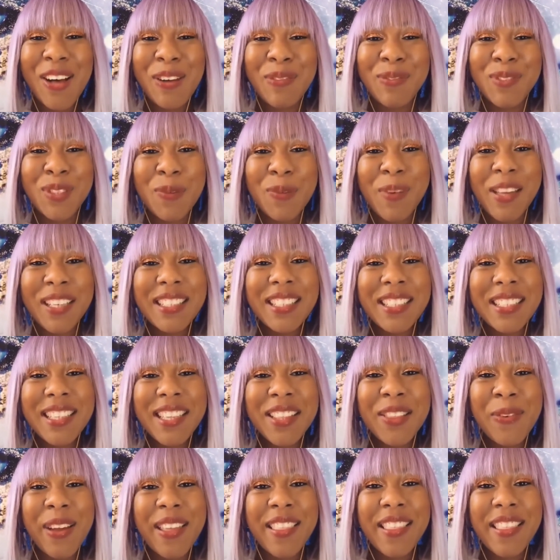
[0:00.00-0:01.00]
So basically
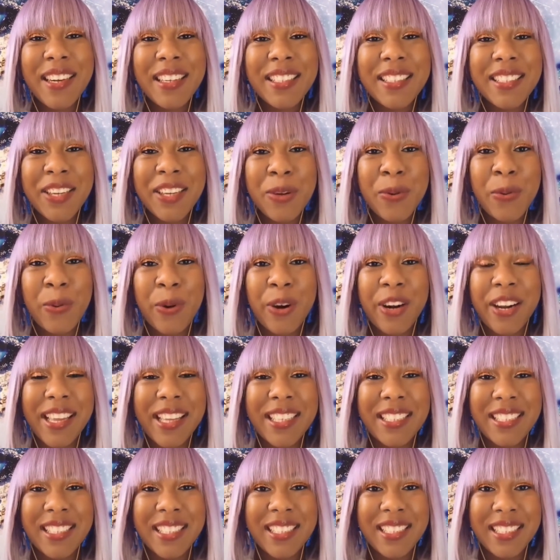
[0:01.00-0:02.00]
the way that it's gonna work
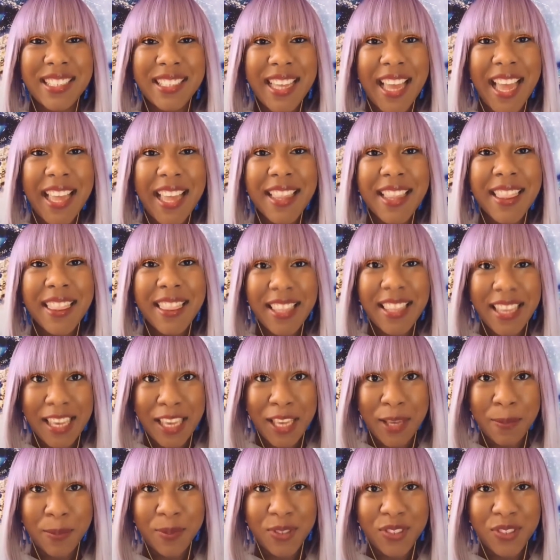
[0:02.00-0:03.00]
is it's 10
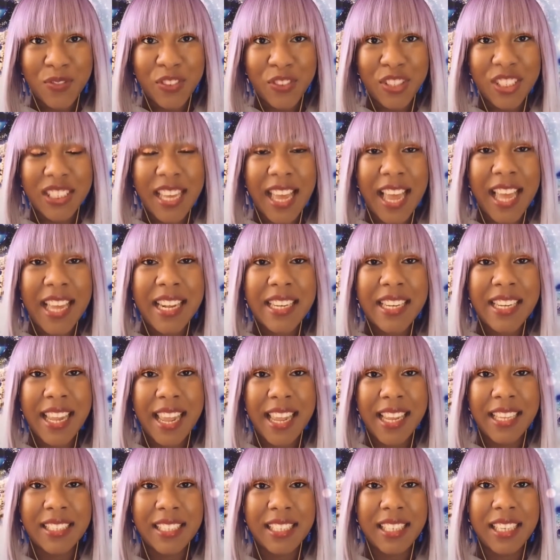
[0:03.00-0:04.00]
themes for 10
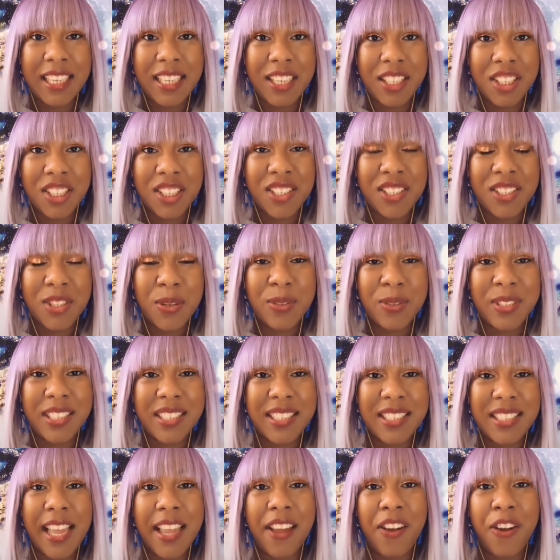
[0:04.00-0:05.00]
days each. So it's a
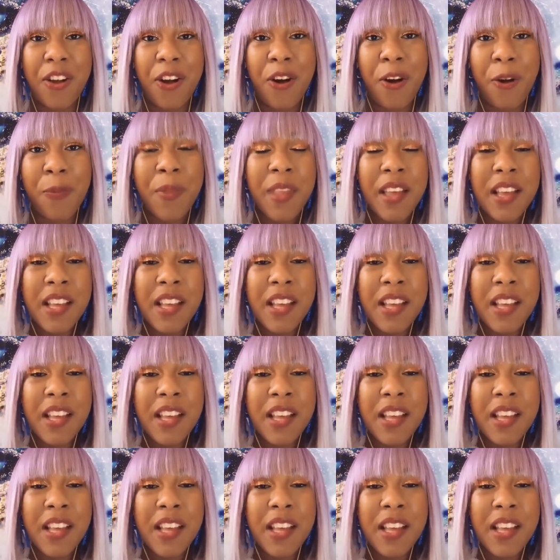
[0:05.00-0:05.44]
cycle.